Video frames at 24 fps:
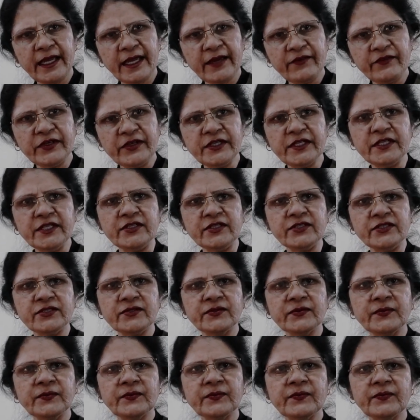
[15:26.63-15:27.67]

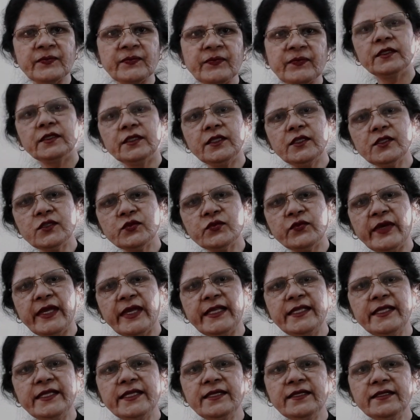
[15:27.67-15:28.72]
cavities, the
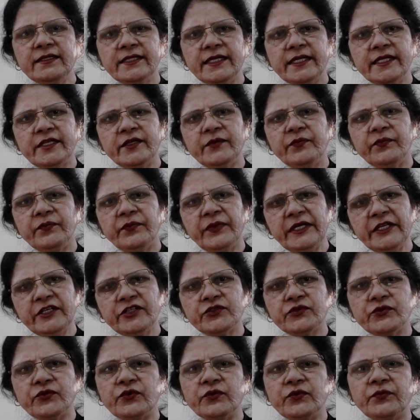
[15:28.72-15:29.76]
swelling that
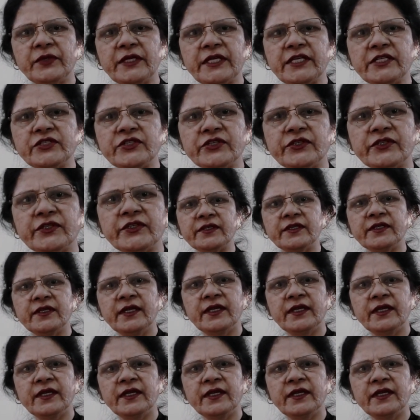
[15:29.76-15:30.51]
pits on pressure.